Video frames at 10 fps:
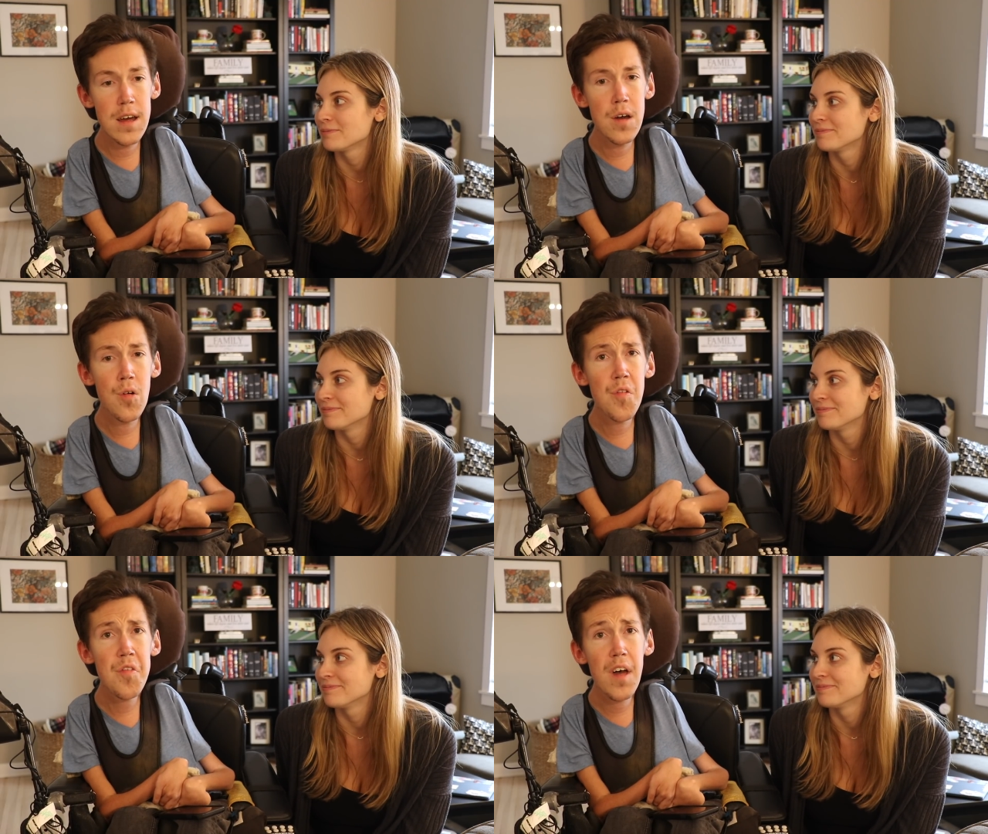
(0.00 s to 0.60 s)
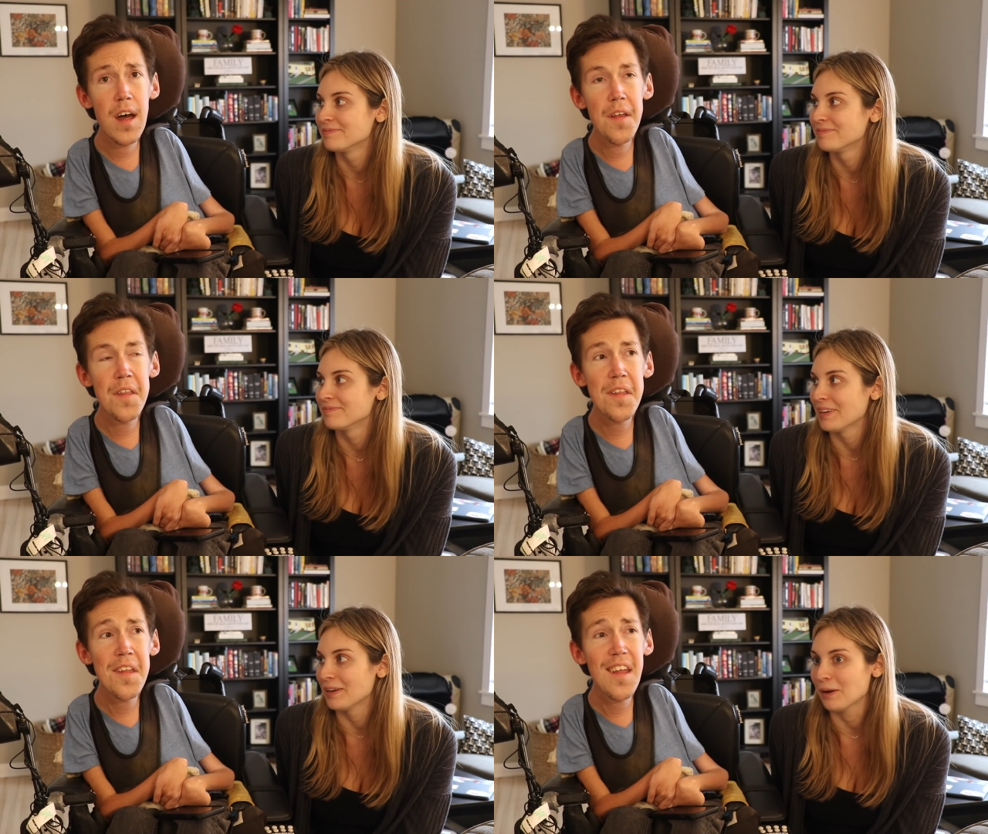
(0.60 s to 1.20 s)
Speaker 1: Yeah, how
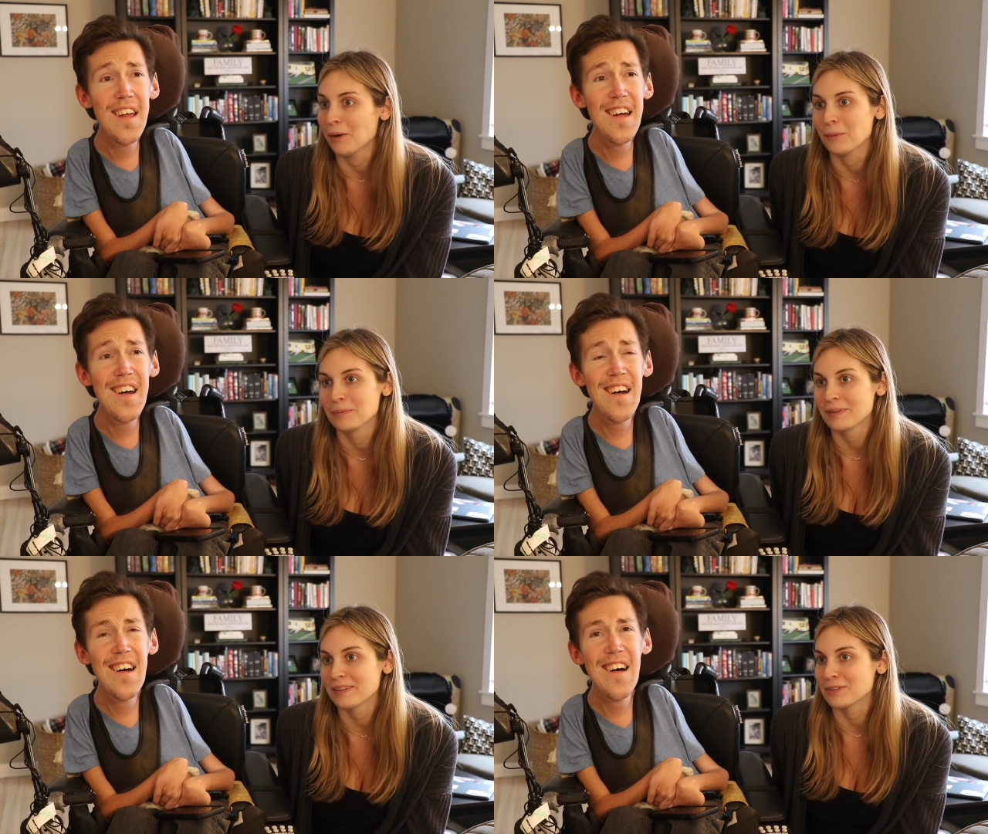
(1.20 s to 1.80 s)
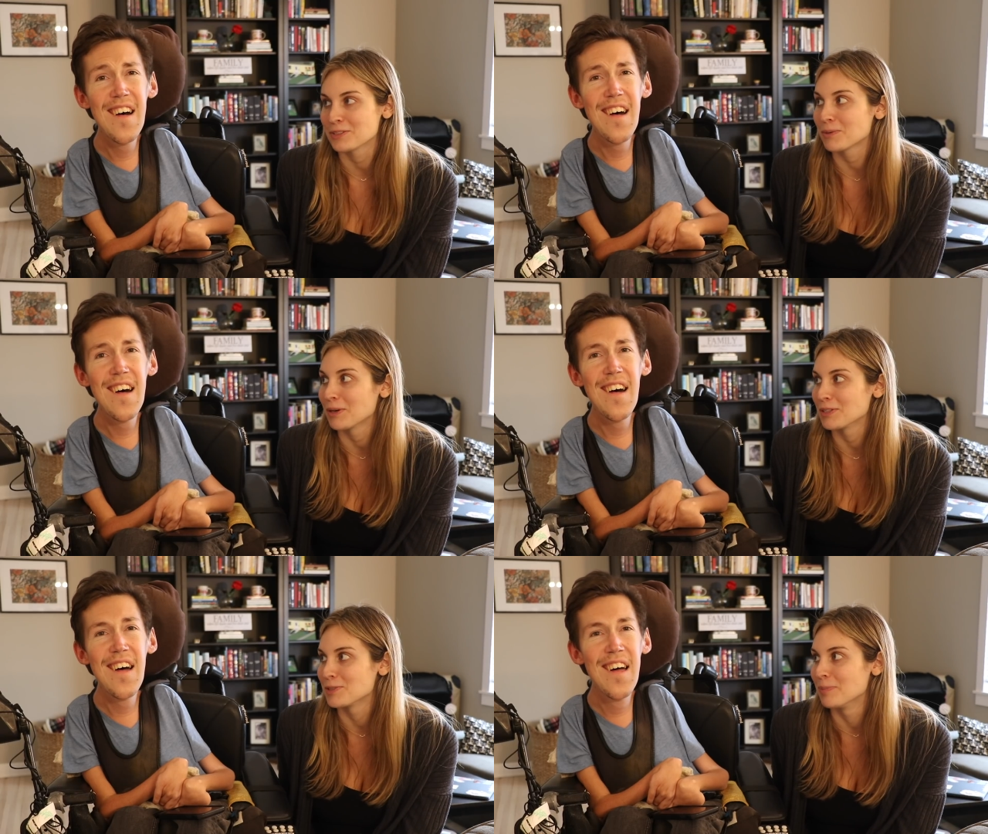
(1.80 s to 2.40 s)
sad. I know. There's
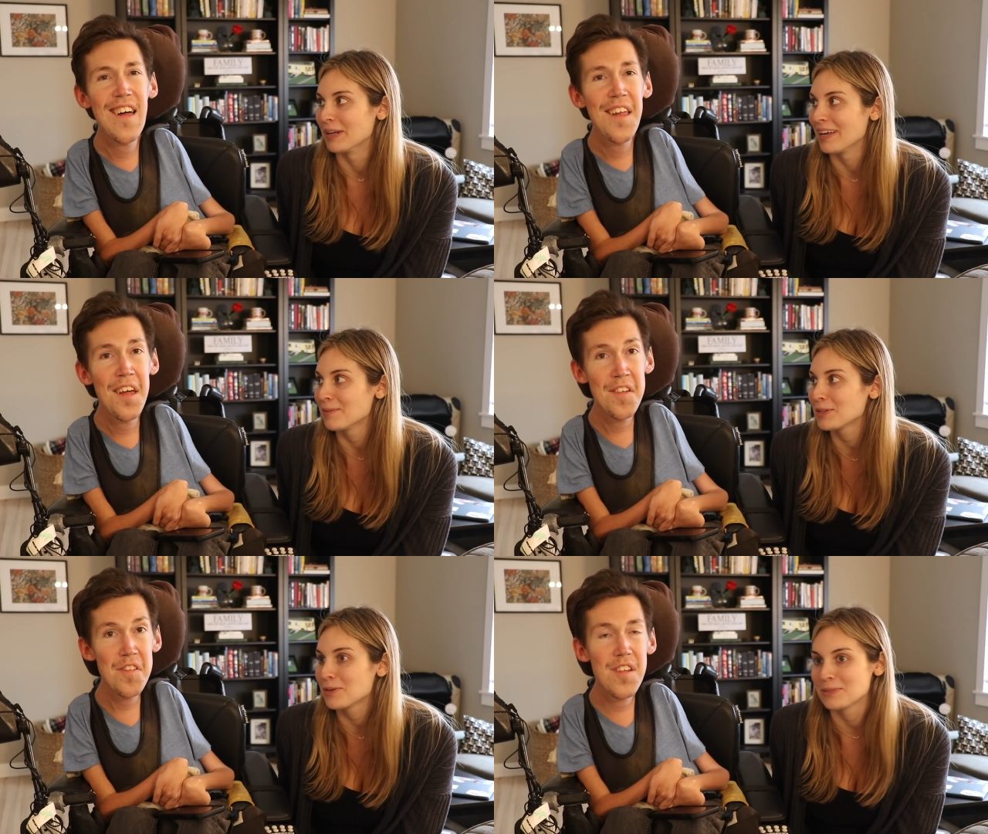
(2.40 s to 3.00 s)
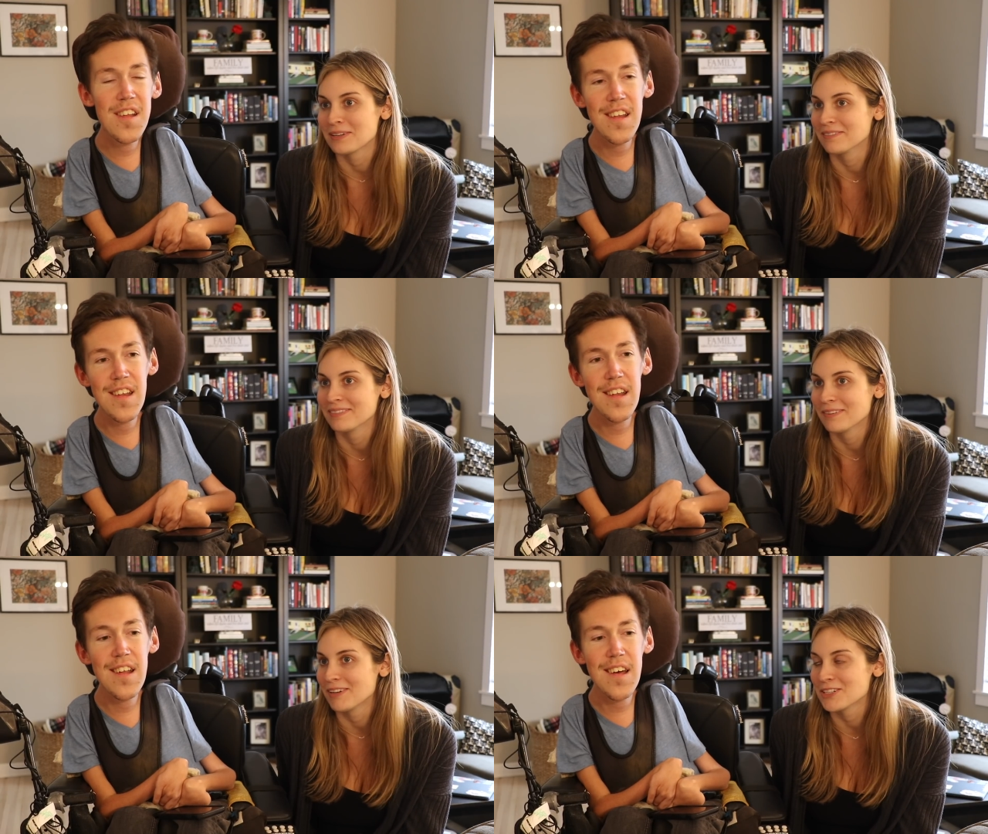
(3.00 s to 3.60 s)
nowhere else to put it. We'll use it
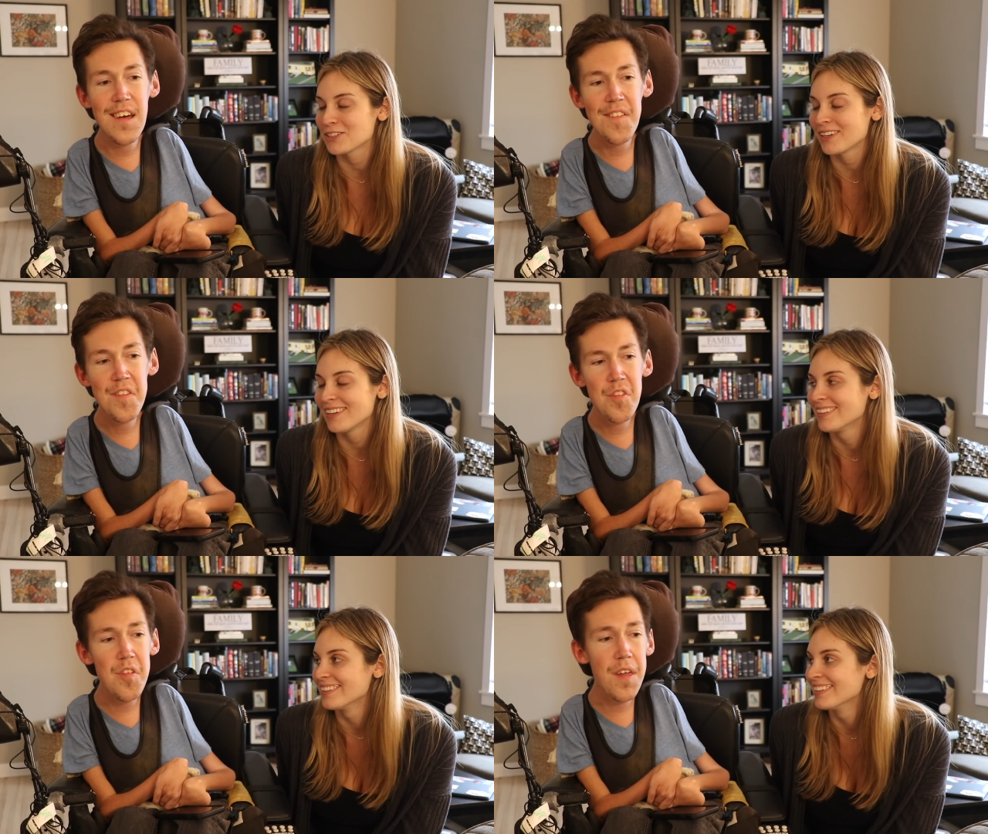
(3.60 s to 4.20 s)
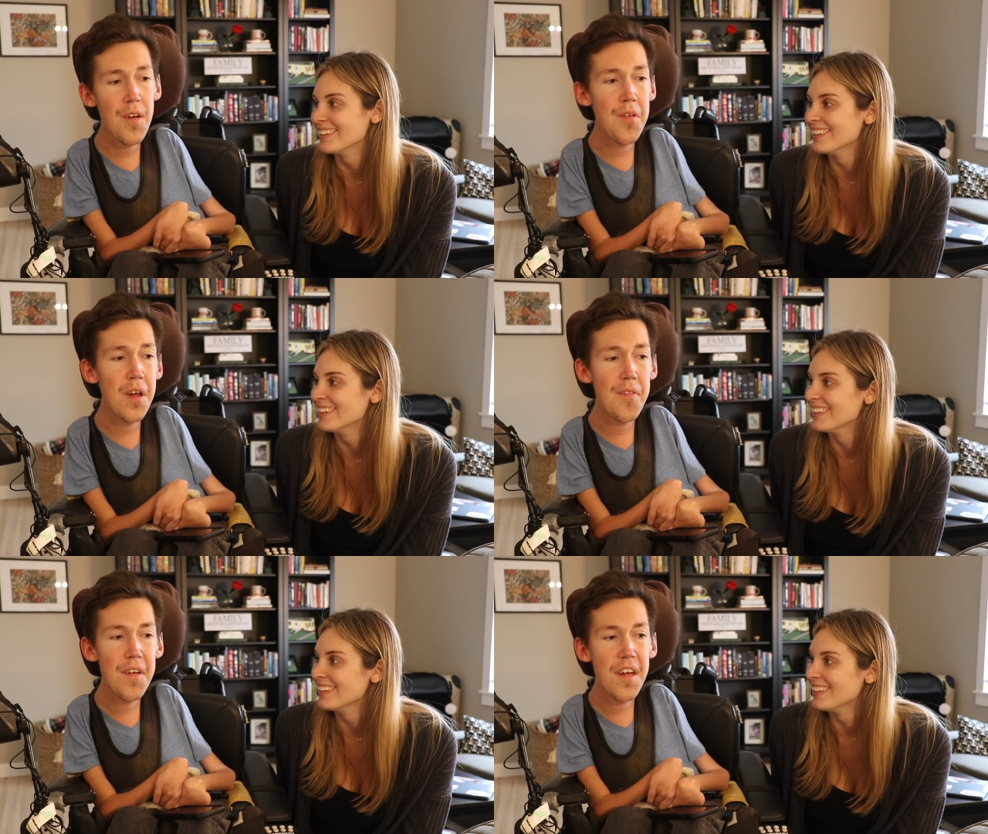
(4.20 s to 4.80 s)
Speaker 2: eventually. Does Chloe
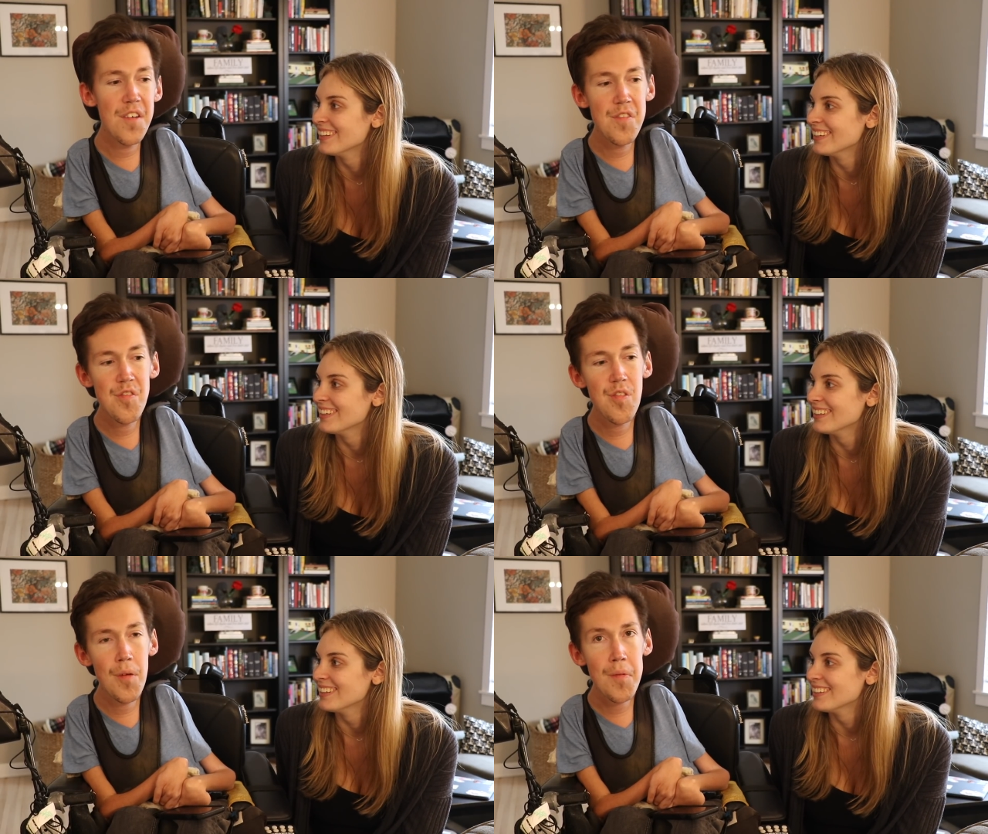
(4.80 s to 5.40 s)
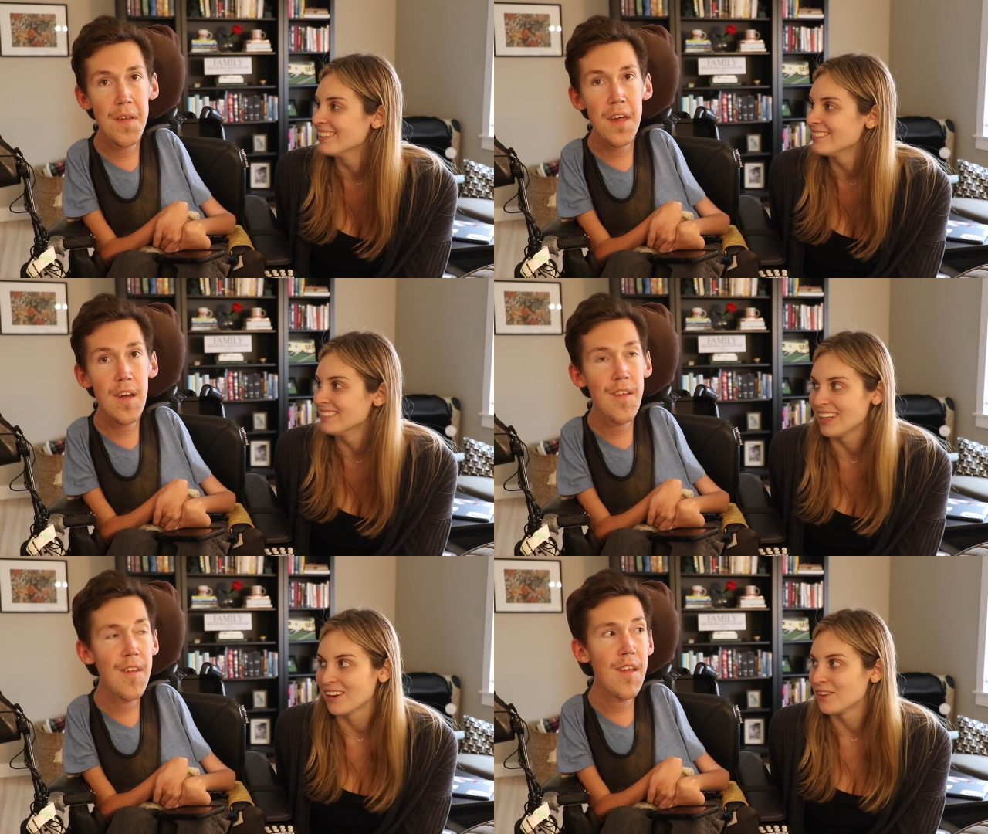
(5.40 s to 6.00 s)
ever like jump on
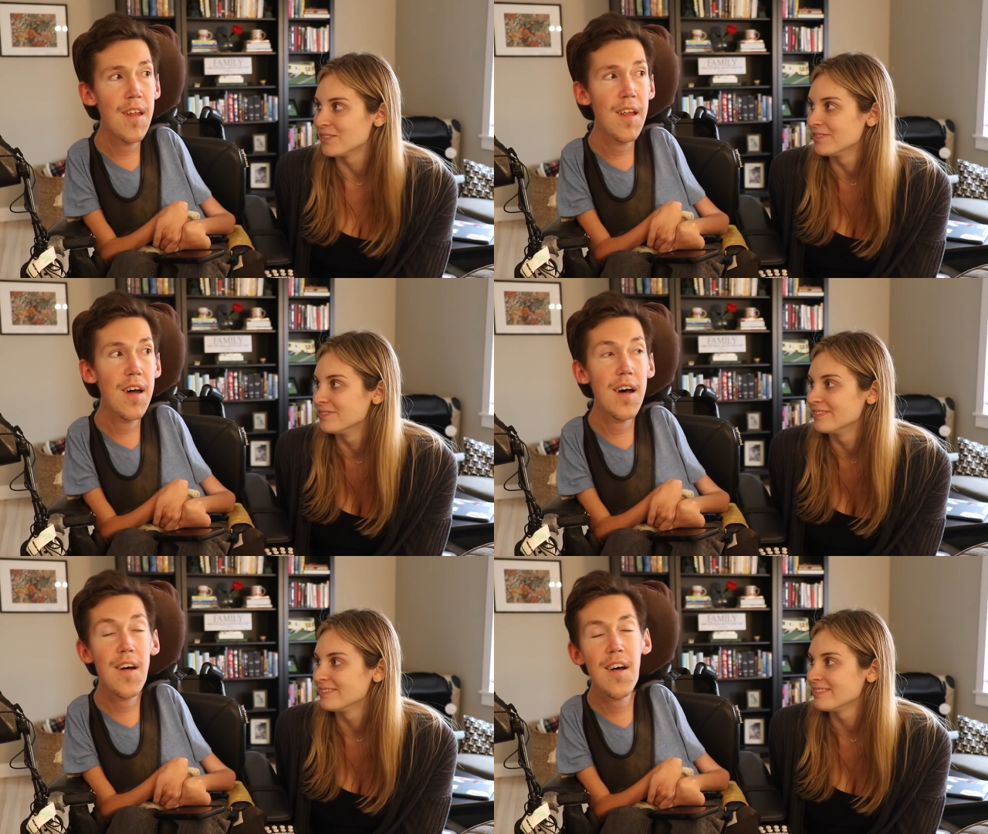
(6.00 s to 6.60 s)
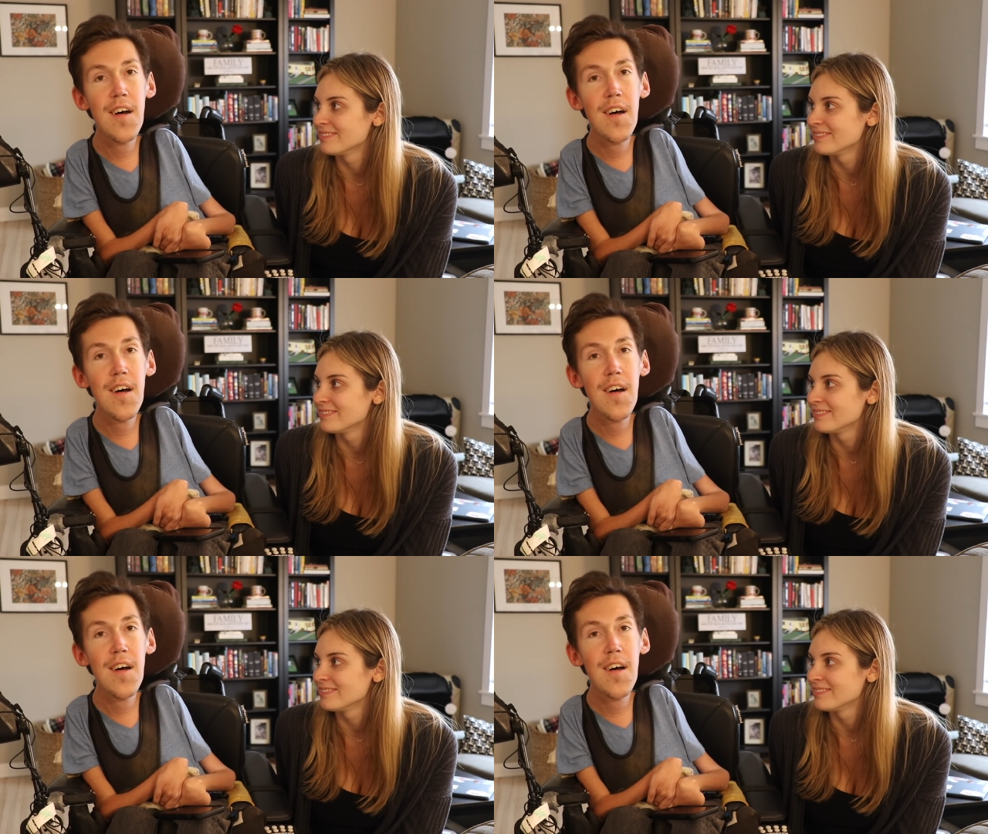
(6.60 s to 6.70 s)
it? No. No. Ah.